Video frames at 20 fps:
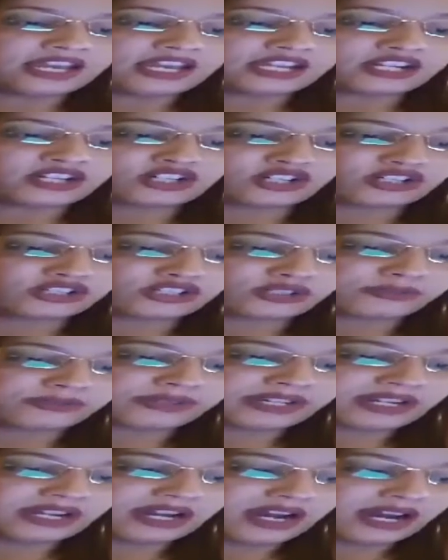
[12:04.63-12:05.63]

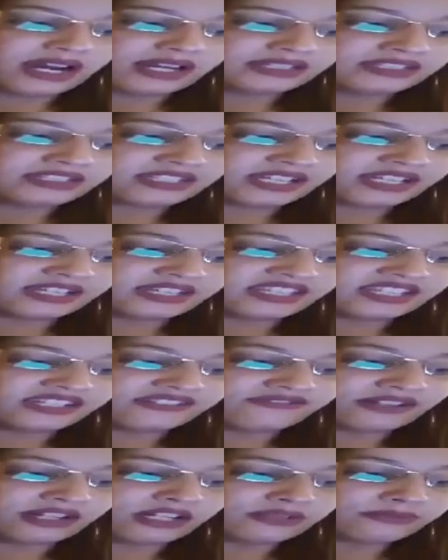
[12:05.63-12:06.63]
economy, and the
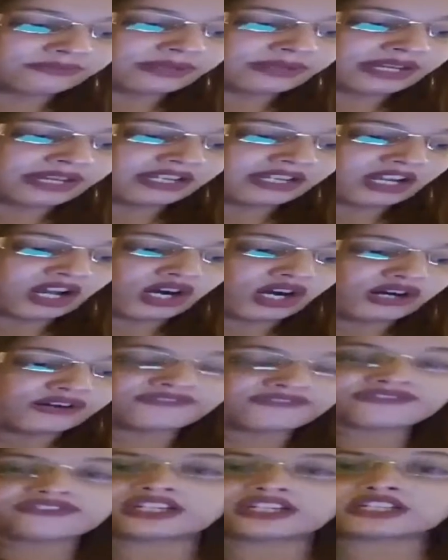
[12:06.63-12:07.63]
development
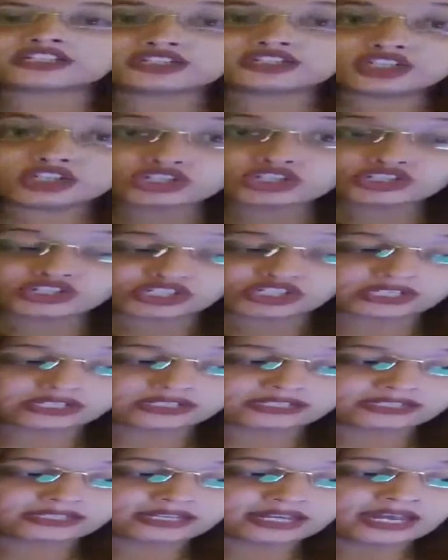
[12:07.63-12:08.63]
of
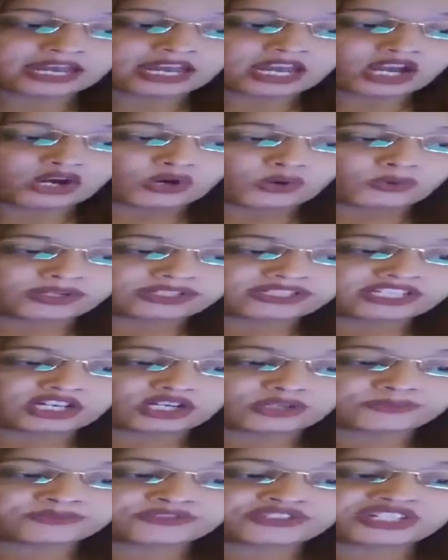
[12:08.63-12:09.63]
technologies with the
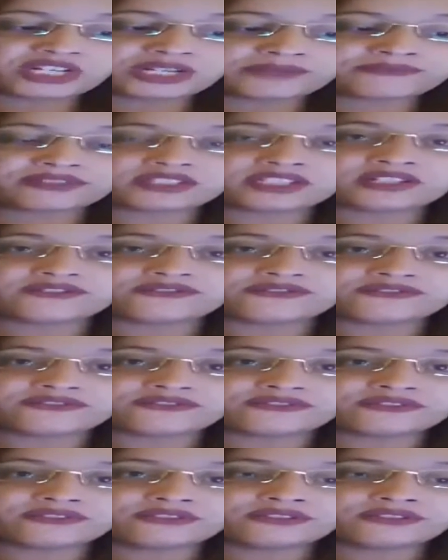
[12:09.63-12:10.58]
objective